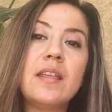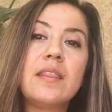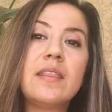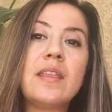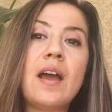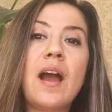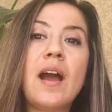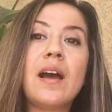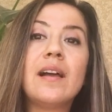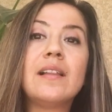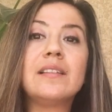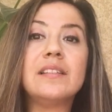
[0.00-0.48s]

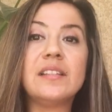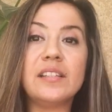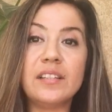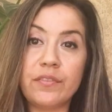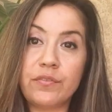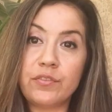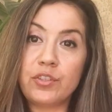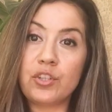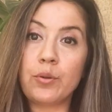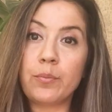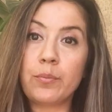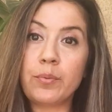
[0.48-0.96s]
that
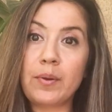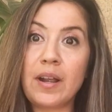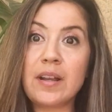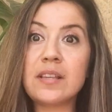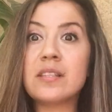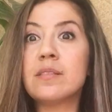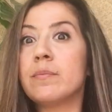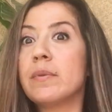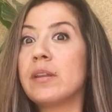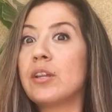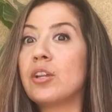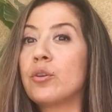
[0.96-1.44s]
lift your
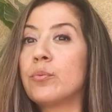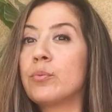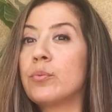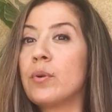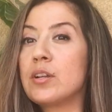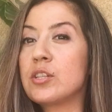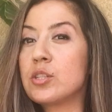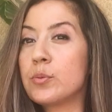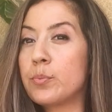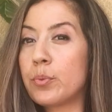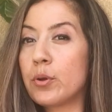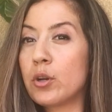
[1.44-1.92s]
breast, make your
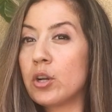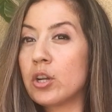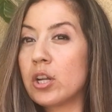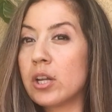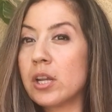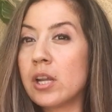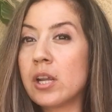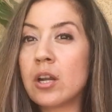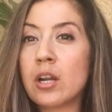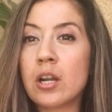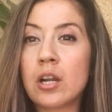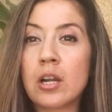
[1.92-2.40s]
breast
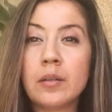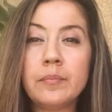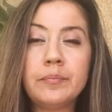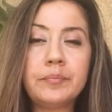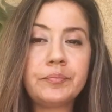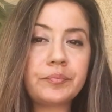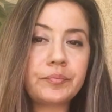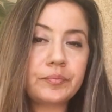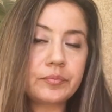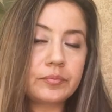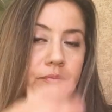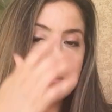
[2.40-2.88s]
perkier,
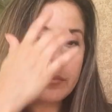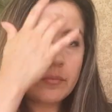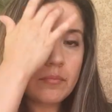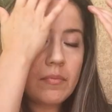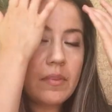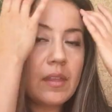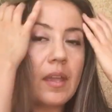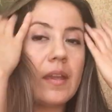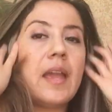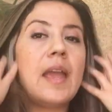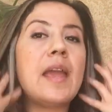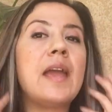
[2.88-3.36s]

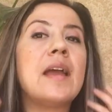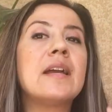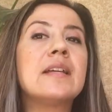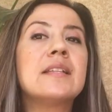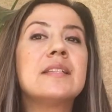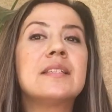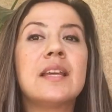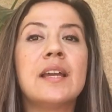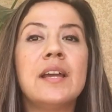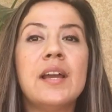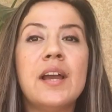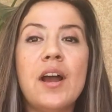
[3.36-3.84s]

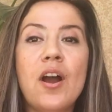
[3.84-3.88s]
and